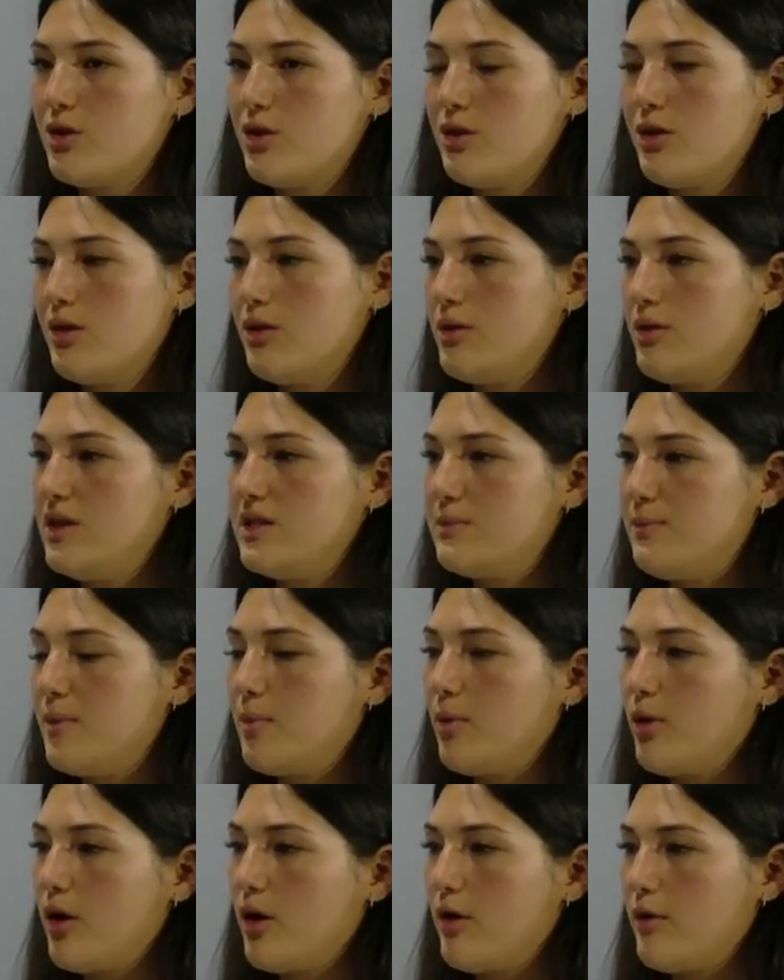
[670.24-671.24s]
these
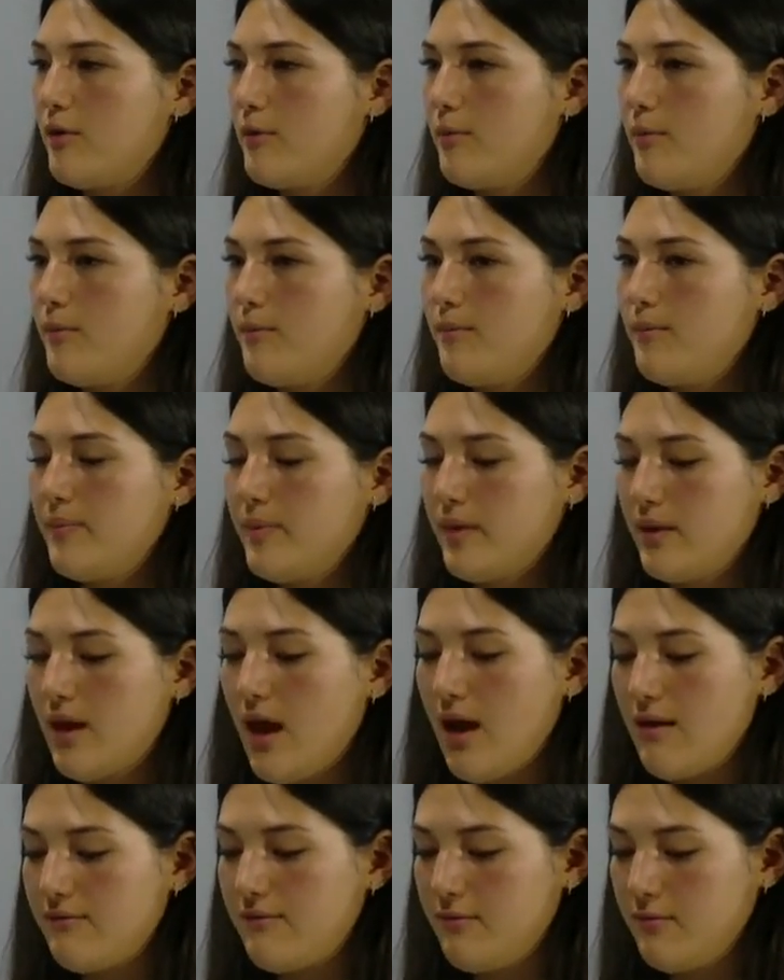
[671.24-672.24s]
people
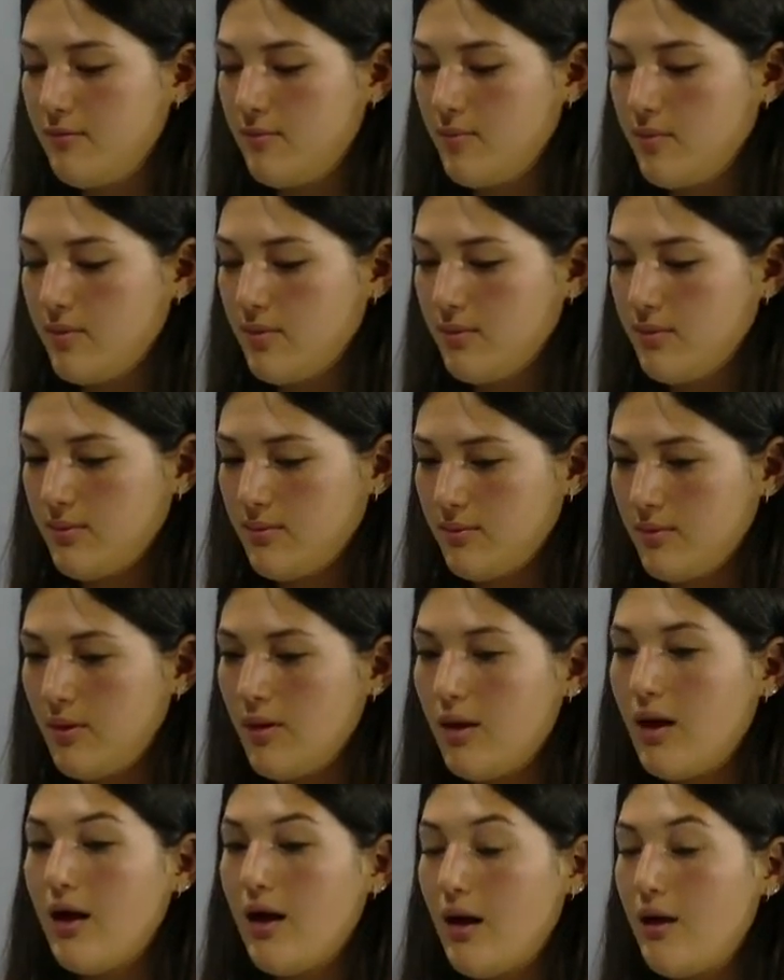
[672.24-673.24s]
have
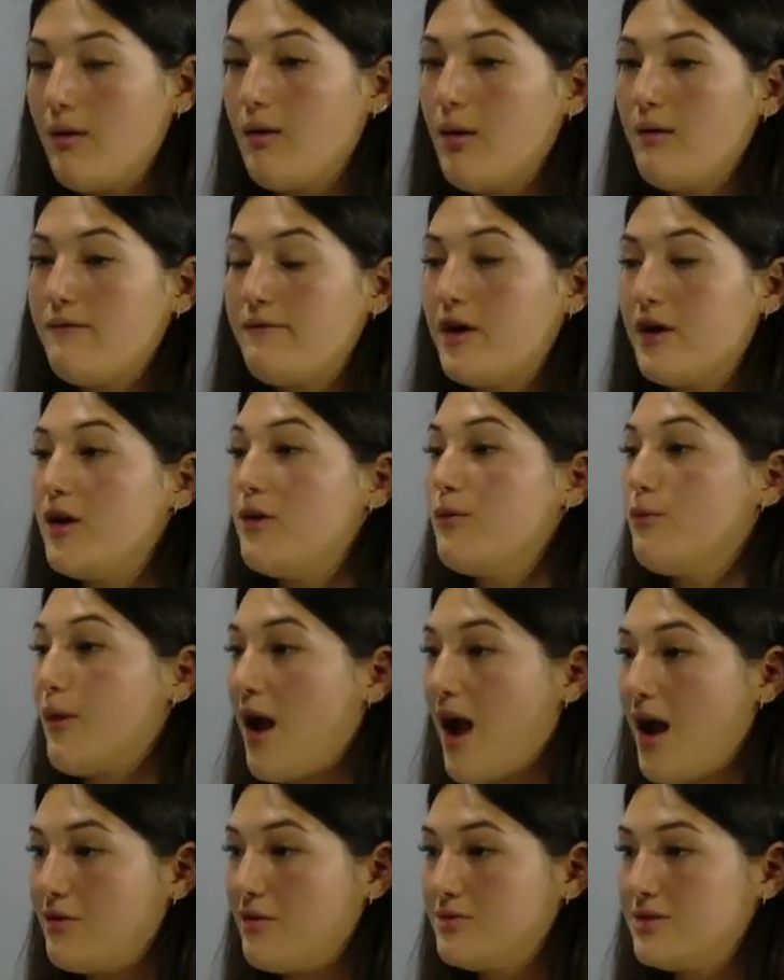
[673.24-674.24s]
a very
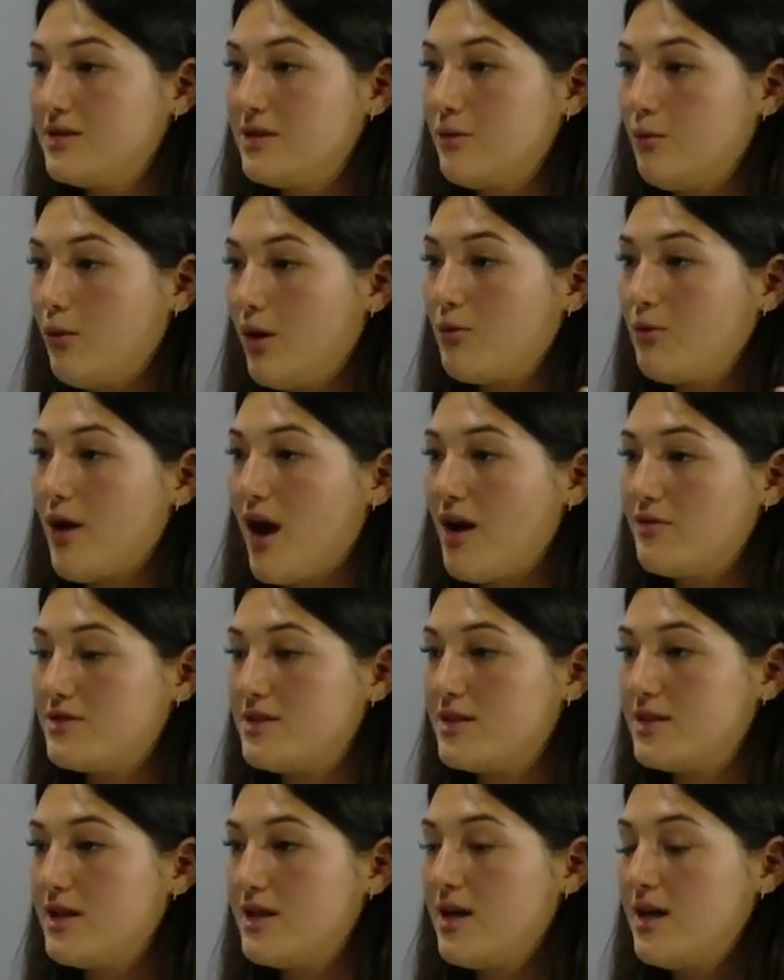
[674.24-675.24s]

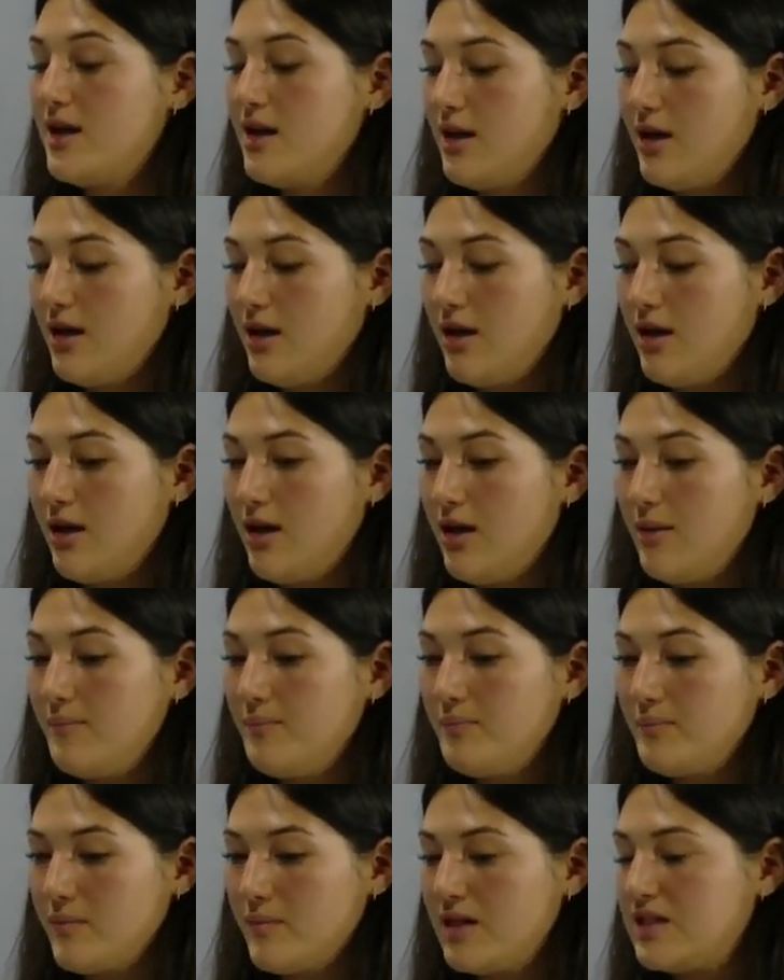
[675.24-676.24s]
well-rounded
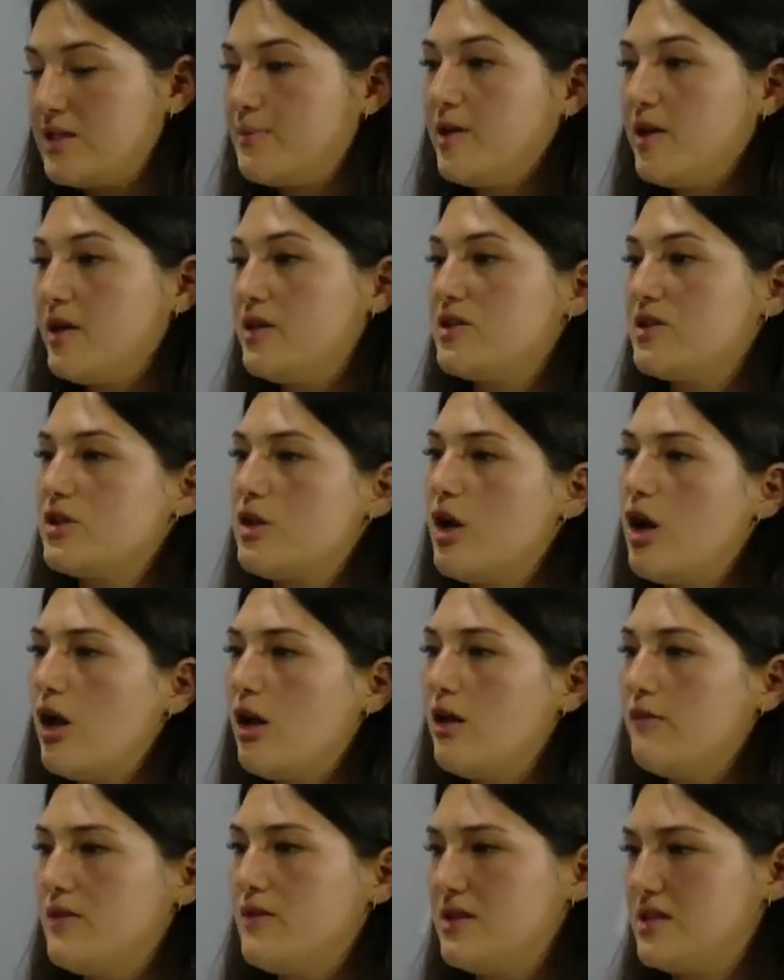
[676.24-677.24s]
experience in all
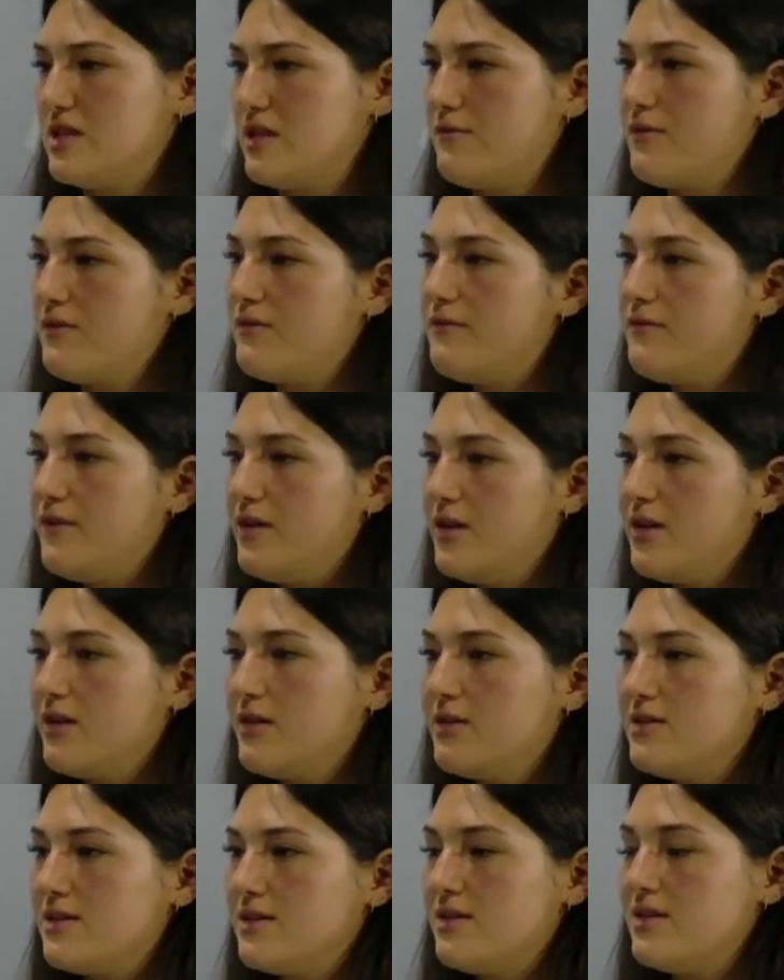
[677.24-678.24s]
of these different
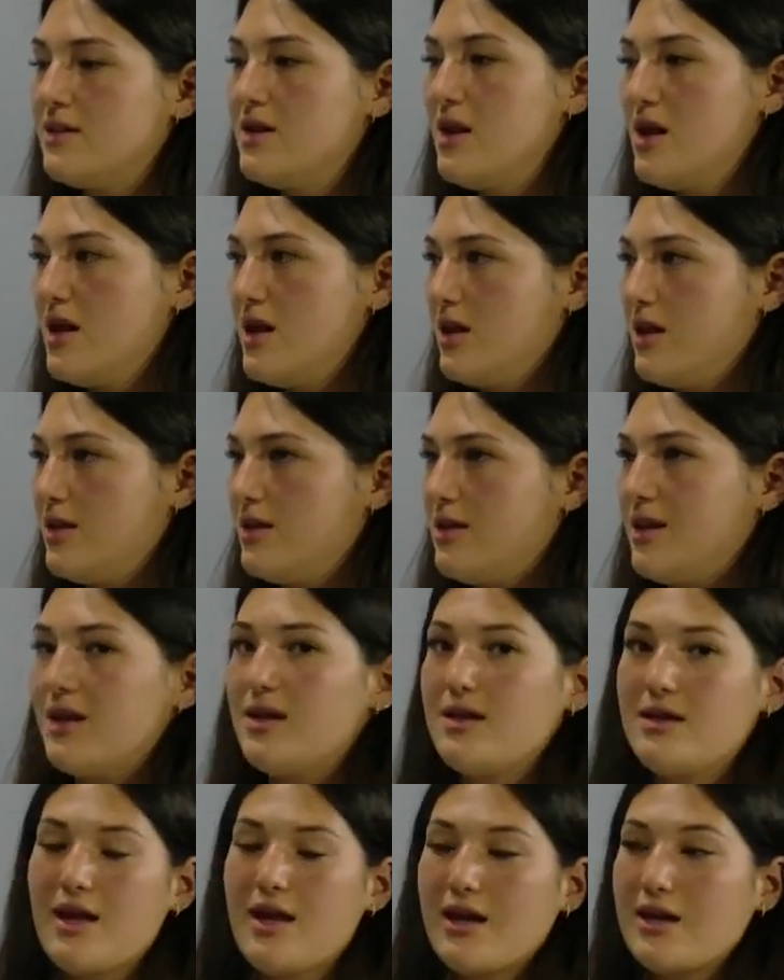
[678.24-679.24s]
fields, and
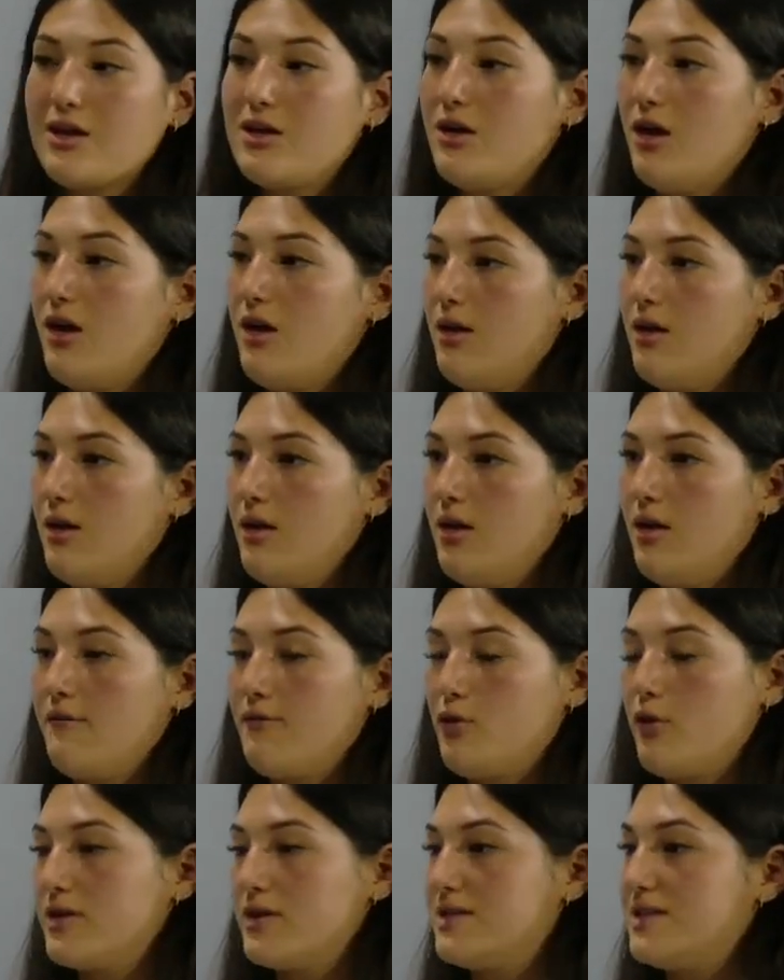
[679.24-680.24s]
then that can, of
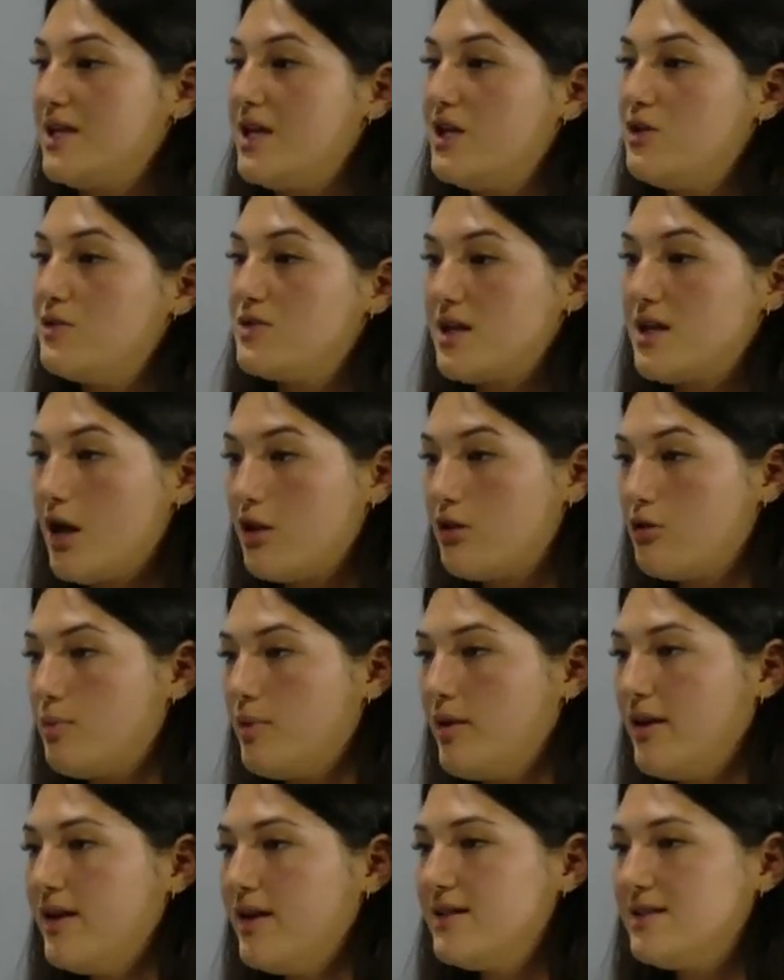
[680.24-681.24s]
course, take you to other
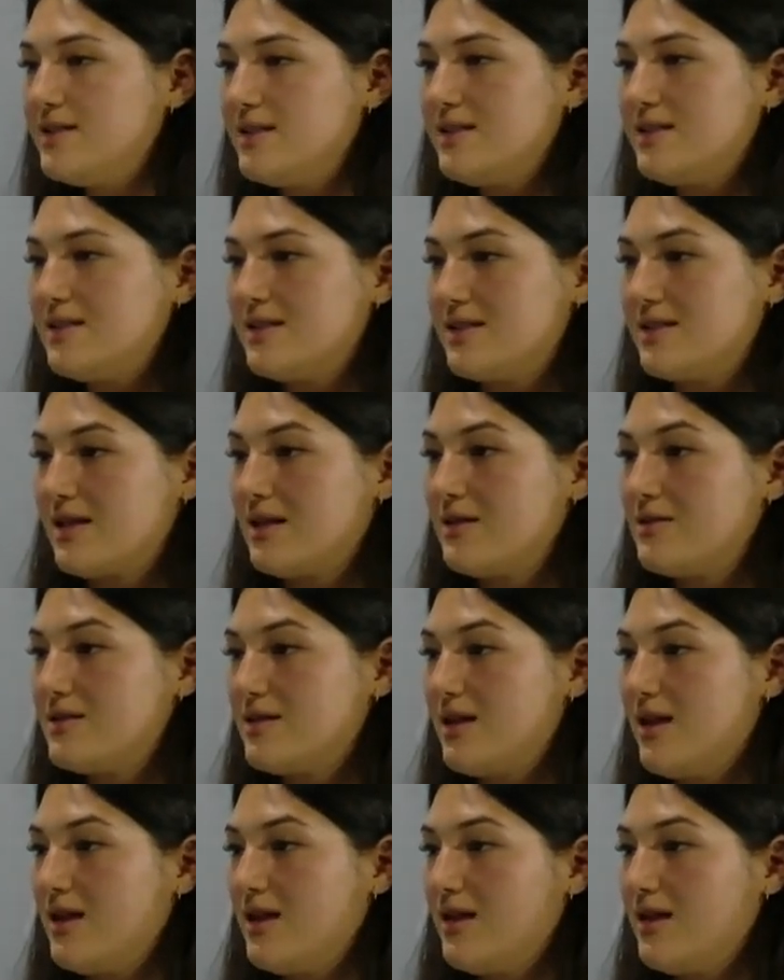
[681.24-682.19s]
places, it sounds like.